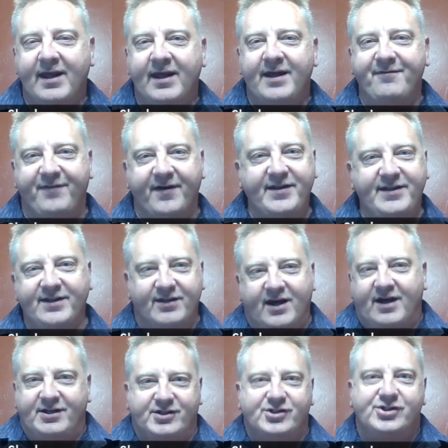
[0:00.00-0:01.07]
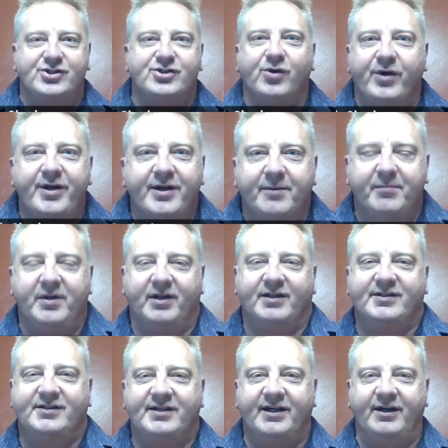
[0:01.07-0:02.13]
If I did not join the
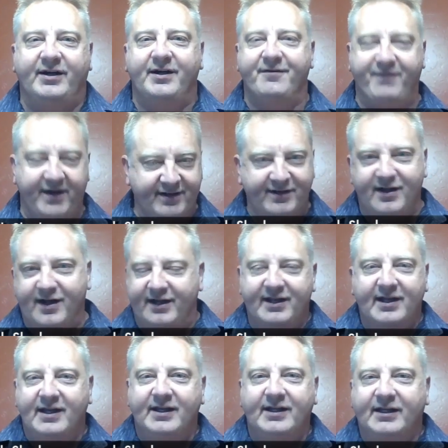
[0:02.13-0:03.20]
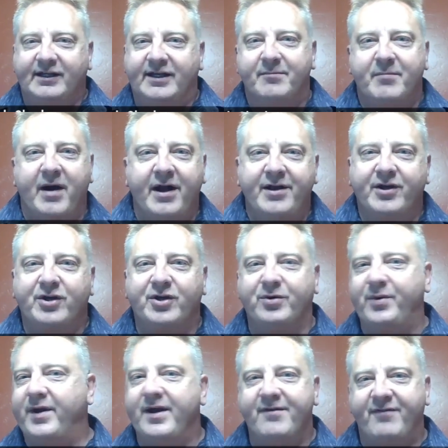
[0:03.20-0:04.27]
military, if I did not get my
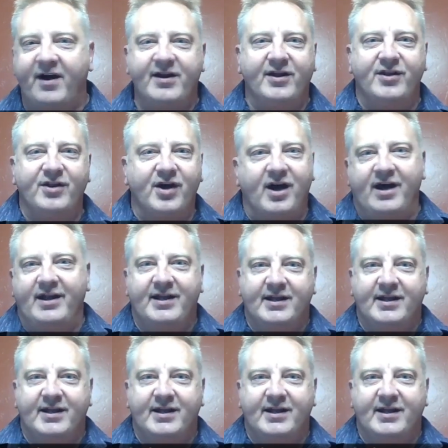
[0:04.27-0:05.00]
degree, if I did not